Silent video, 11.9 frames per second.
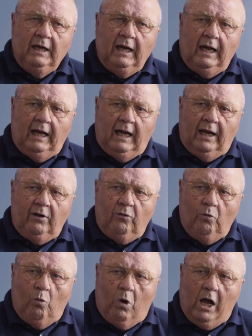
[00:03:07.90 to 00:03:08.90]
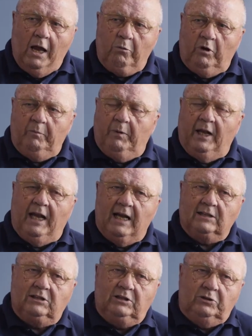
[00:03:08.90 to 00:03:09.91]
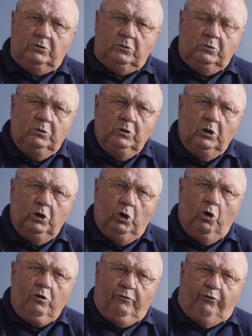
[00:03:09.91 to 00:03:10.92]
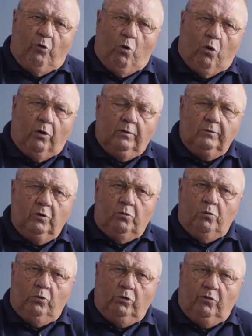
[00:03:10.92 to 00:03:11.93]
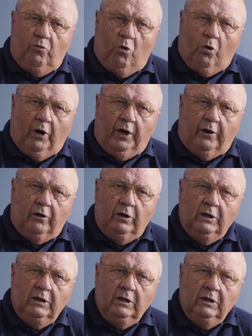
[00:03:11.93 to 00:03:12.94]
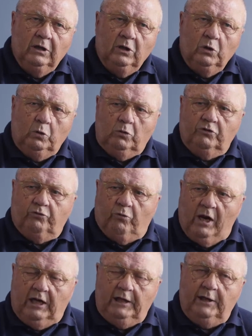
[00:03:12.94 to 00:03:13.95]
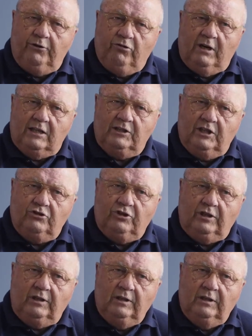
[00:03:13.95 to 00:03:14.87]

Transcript: and why we've been asked to look for a wounded warrior who was ready to transition.